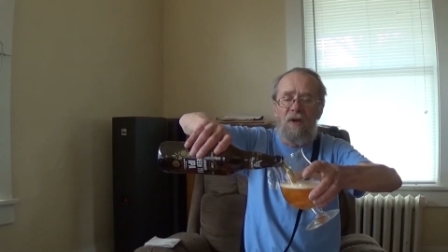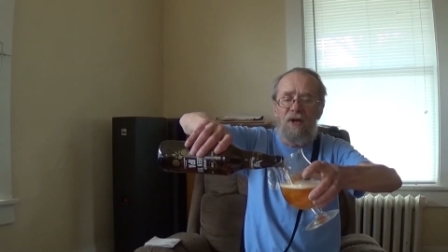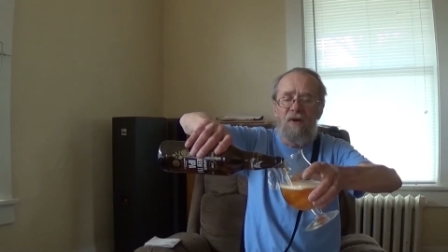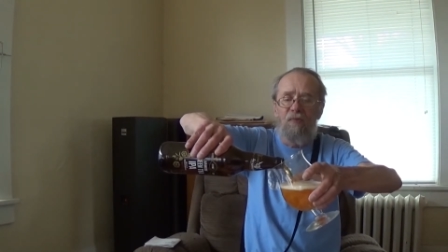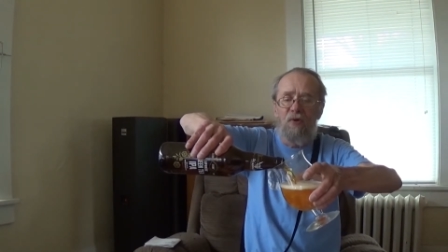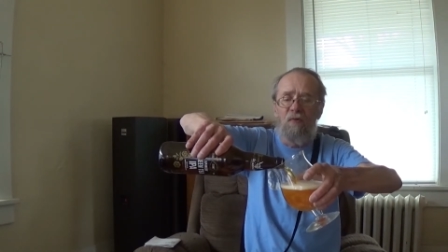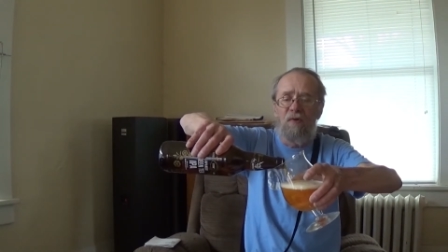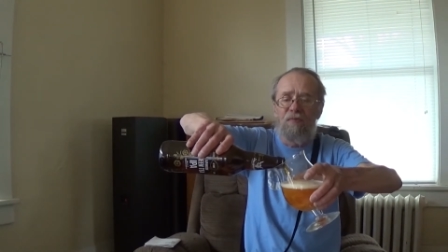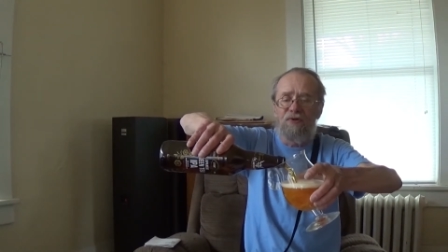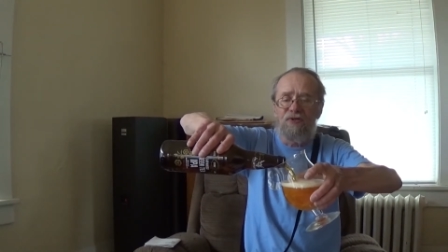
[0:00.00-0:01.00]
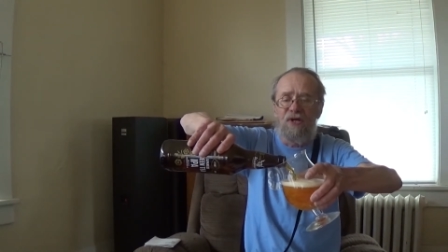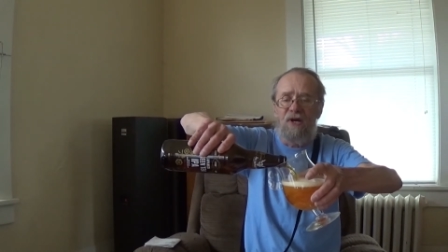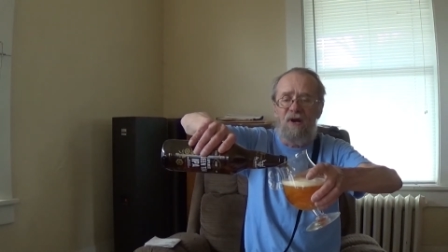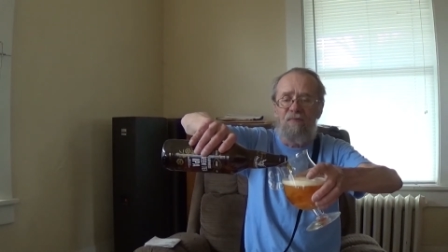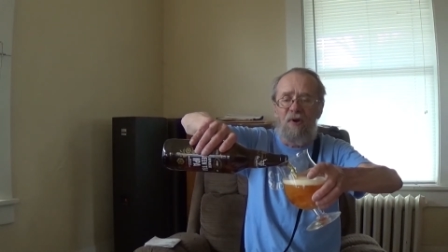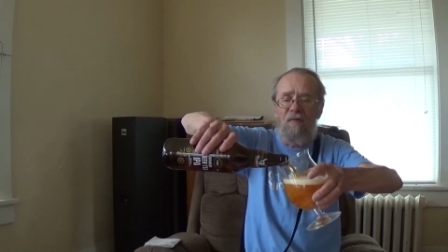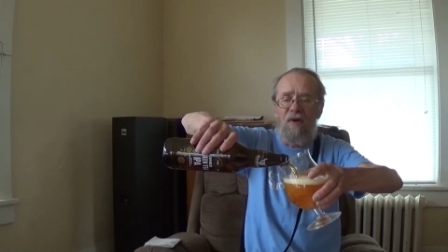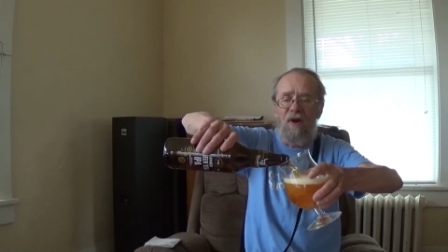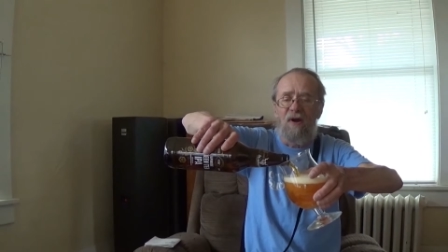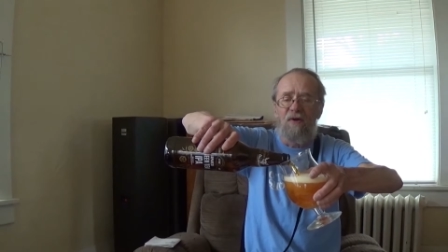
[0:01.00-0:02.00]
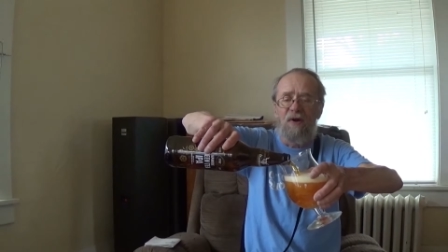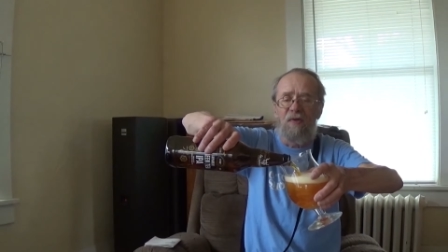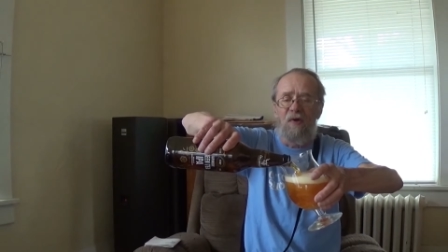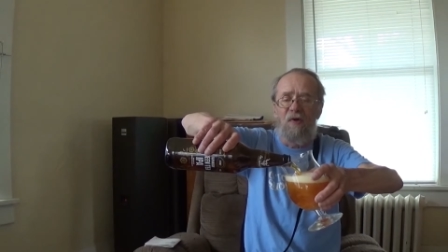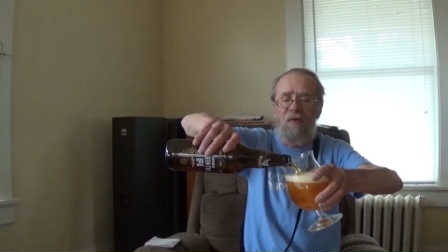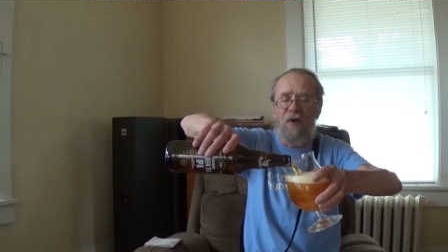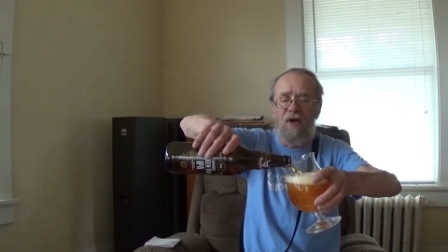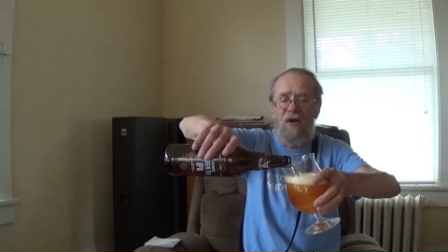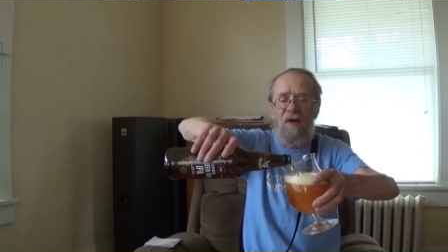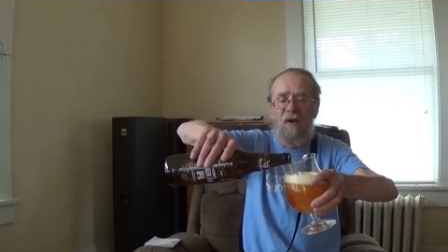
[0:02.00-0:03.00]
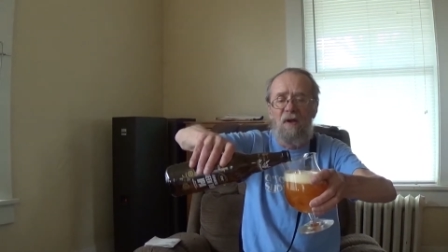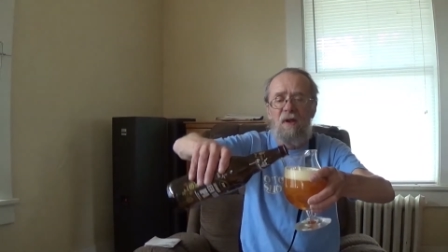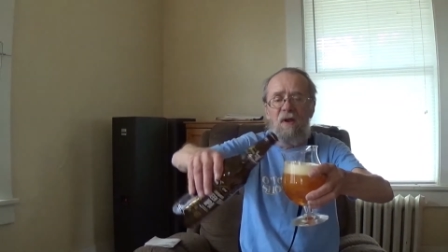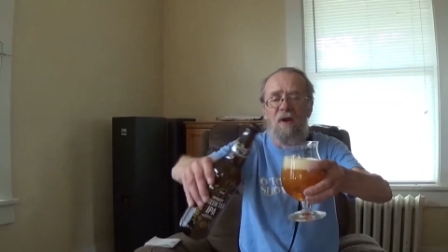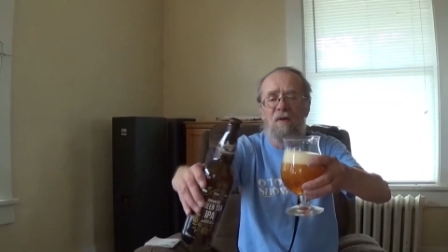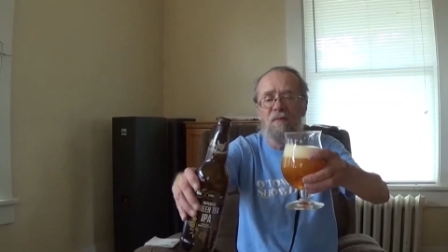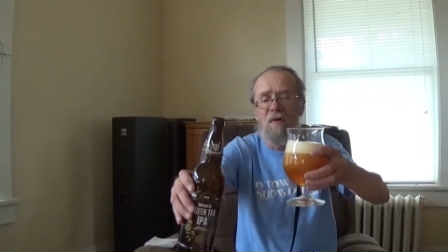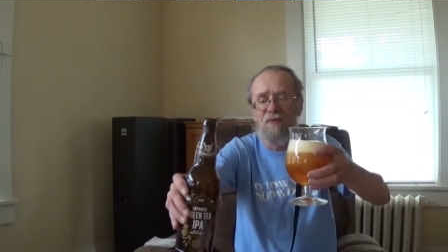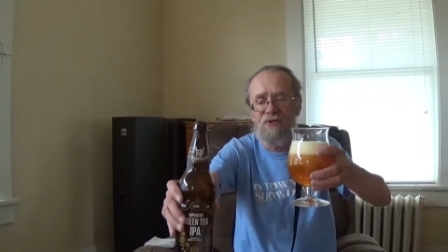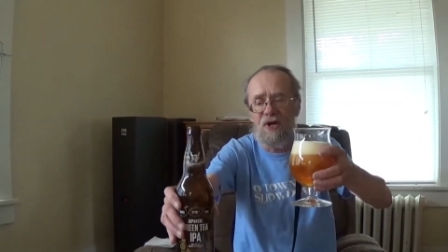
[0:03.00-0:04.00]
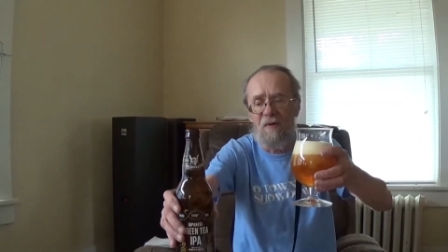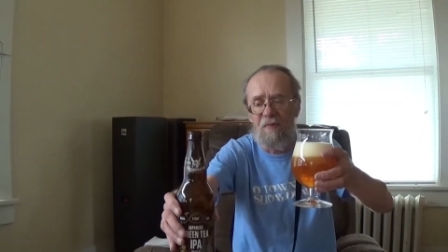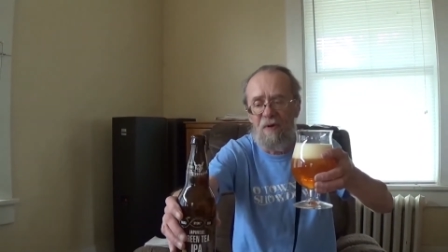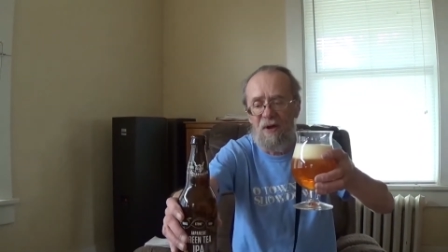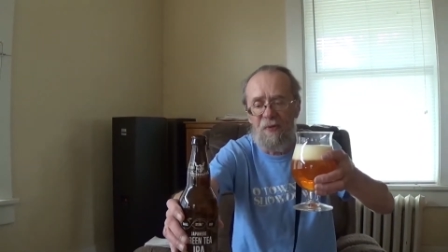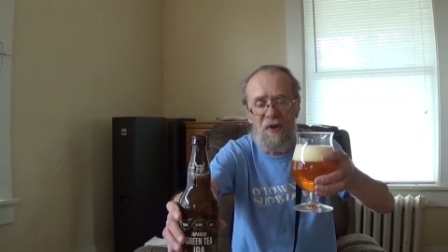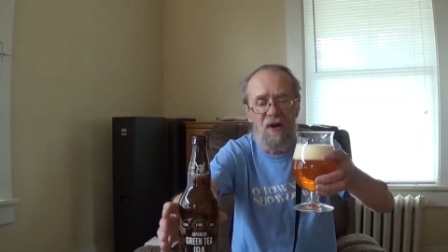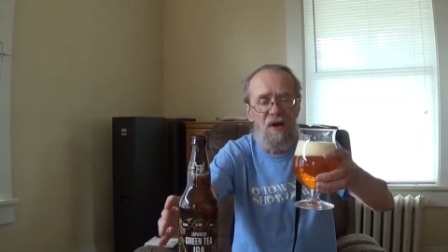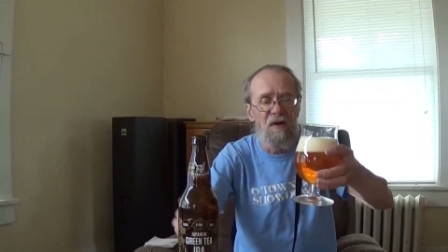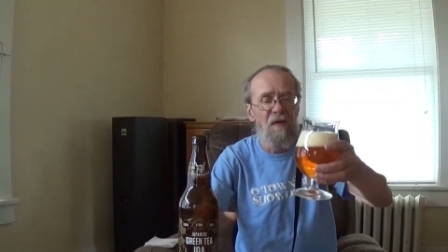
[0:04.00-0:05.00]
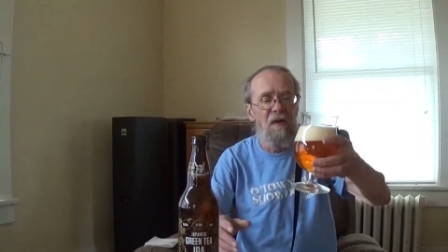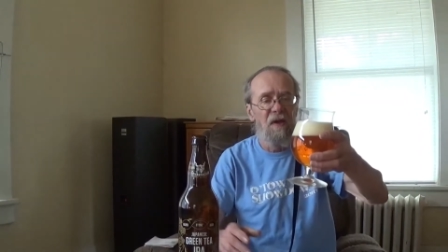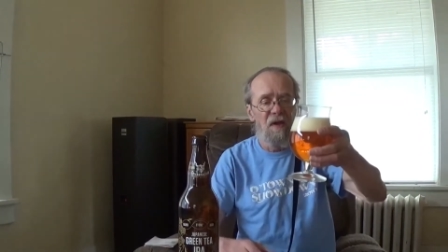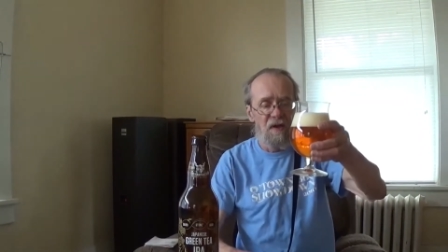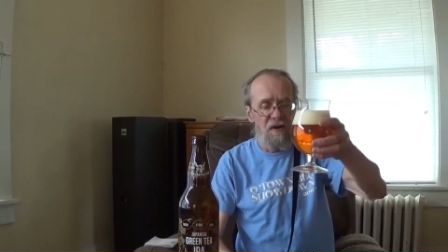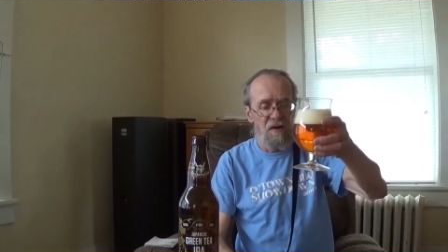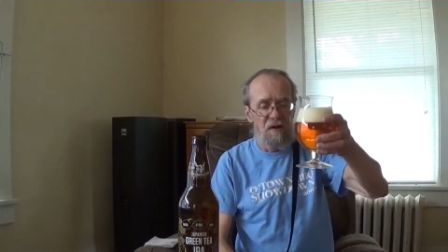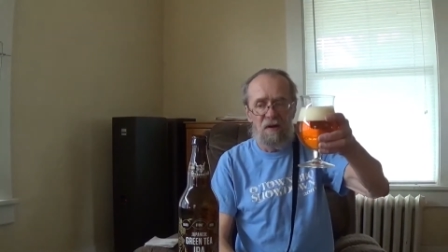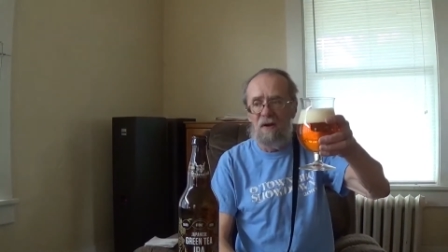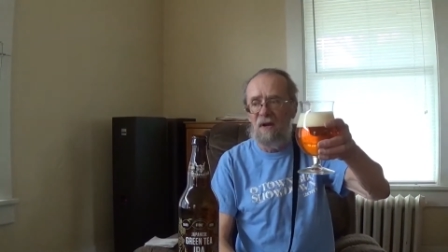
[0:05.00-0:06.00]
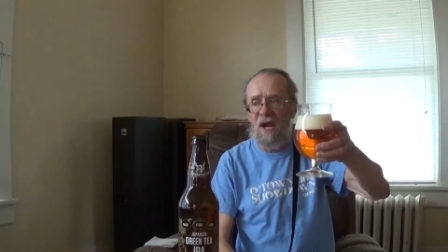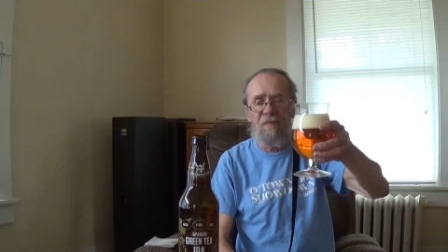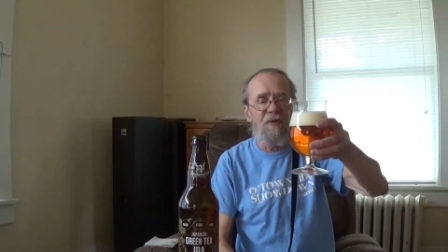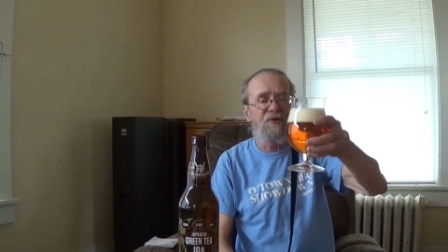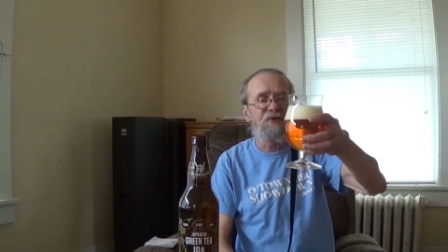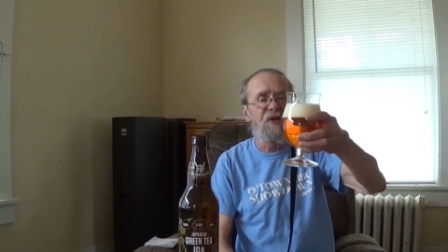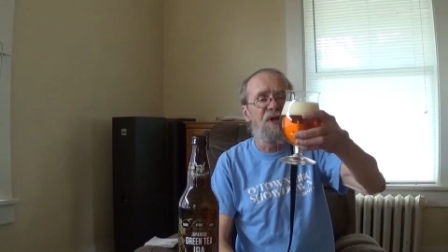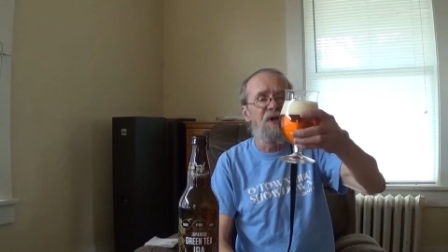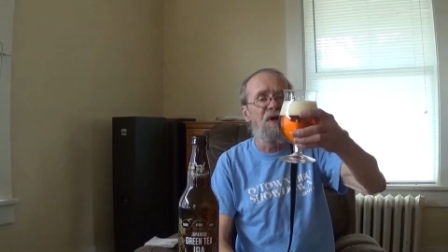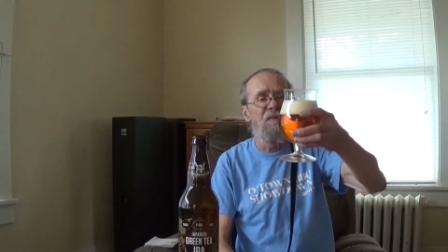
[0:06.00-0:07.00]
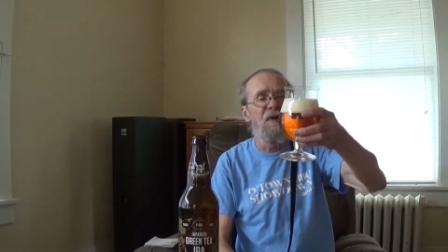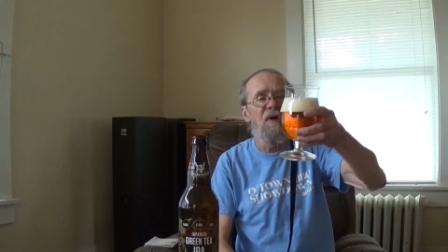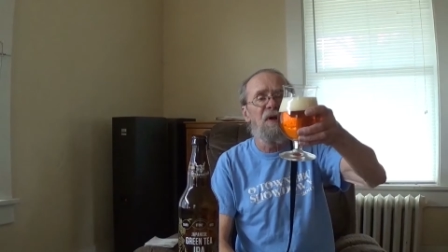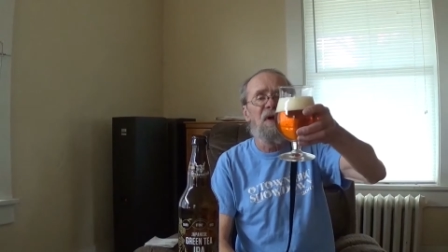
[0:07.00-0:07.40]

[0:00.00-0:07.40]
Ten point one percent. I'm probably not going to drink the whole thing probably stop about there, tap this thing up.